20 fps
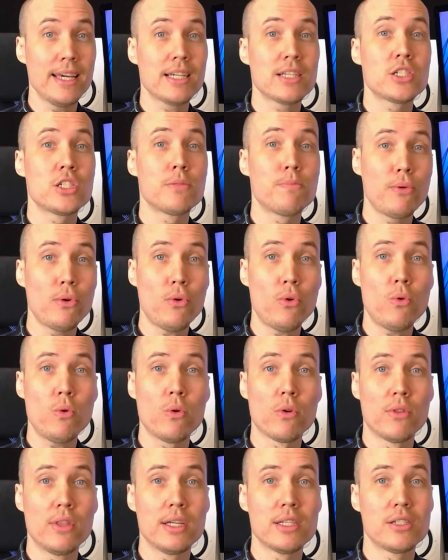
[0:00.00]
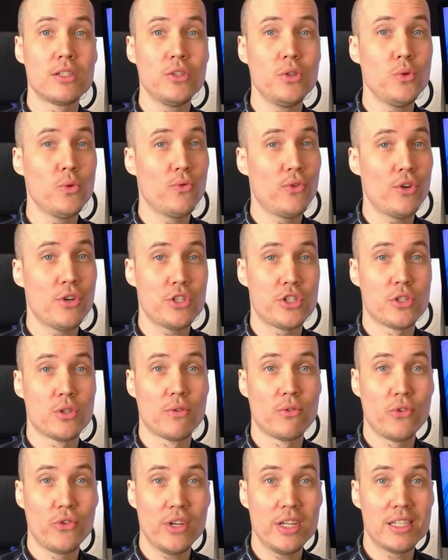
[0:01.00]
explore this new version
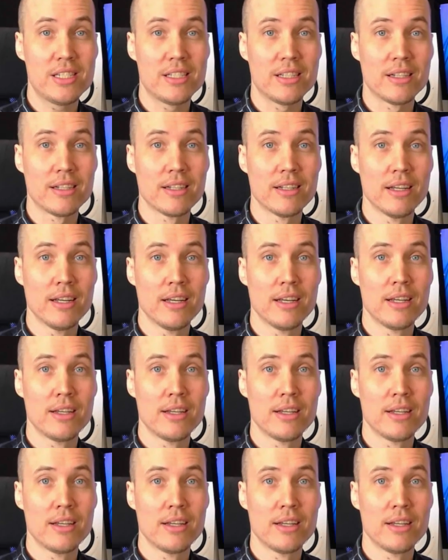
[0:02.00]
of Reason,